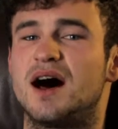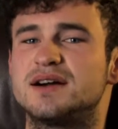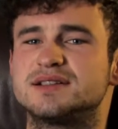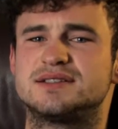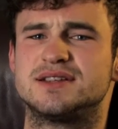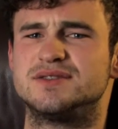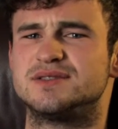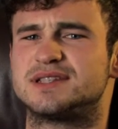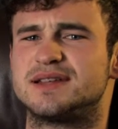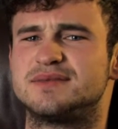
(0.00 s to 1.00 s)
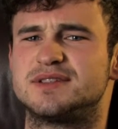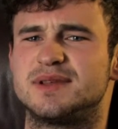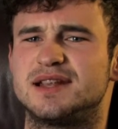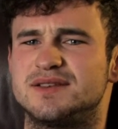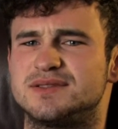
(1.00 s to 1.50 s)
Hogg too seemed to
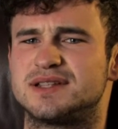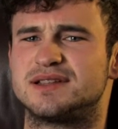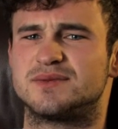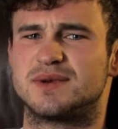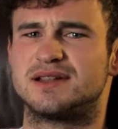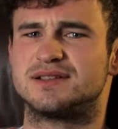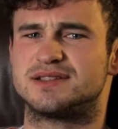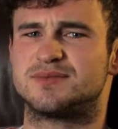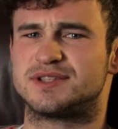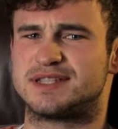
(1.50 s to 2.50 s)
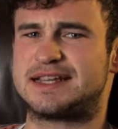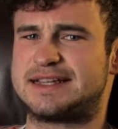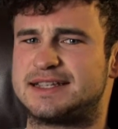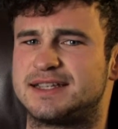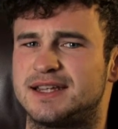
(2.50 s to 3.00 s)
be losing the will to
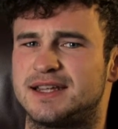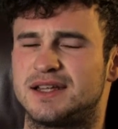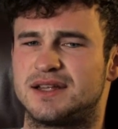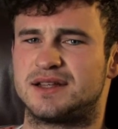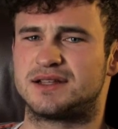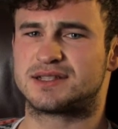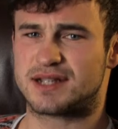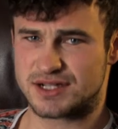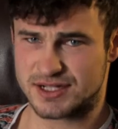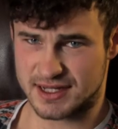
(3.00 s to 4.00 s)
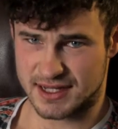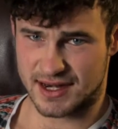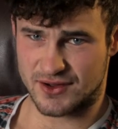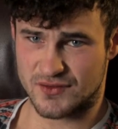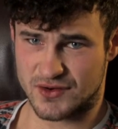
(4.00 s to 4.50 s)
proceed. Searching
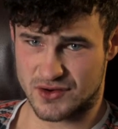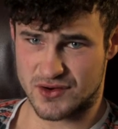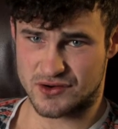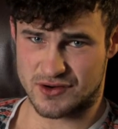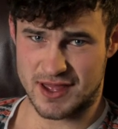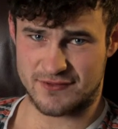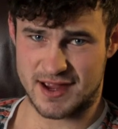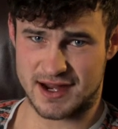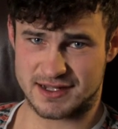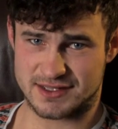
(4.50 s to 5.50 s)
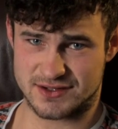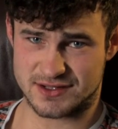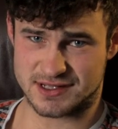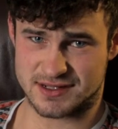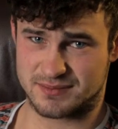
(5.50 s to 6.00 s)
an overgrown graveyard at
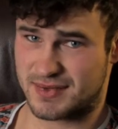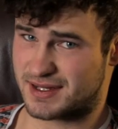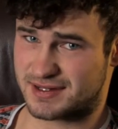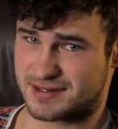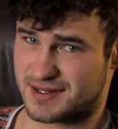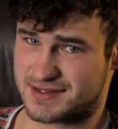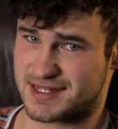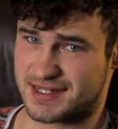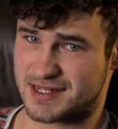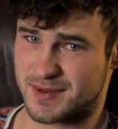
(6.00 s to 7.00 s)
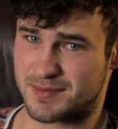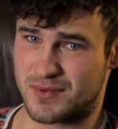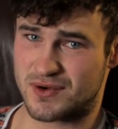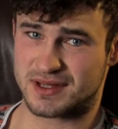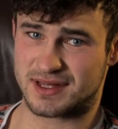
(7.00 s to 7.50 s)
dusk might have seemed a bit
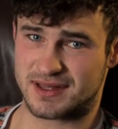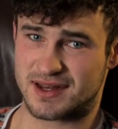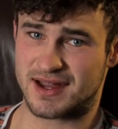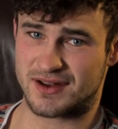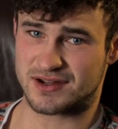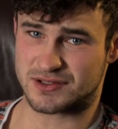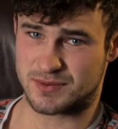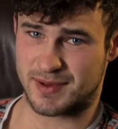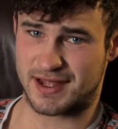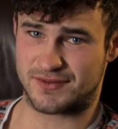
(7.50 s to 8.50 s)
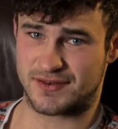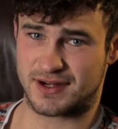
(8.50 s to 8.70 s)
more than the Nighthawks were paid